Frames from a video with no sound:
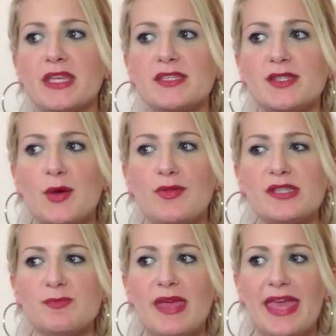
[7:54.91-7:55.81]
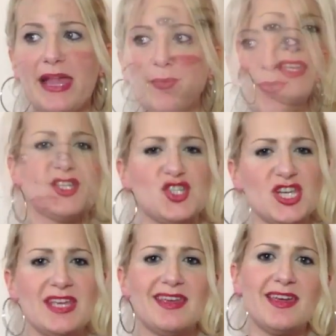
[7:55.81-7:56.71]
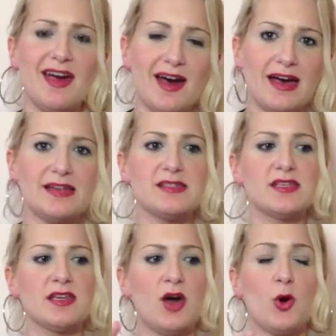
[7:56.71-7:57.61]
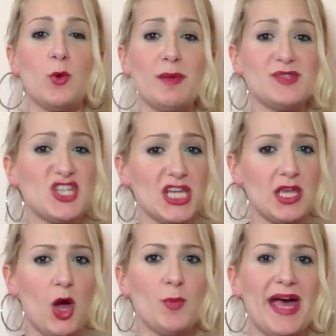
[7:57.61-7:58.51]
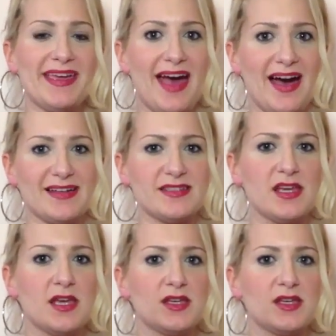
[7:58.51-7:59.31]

So this may help you. G, God, OMG, oh my God.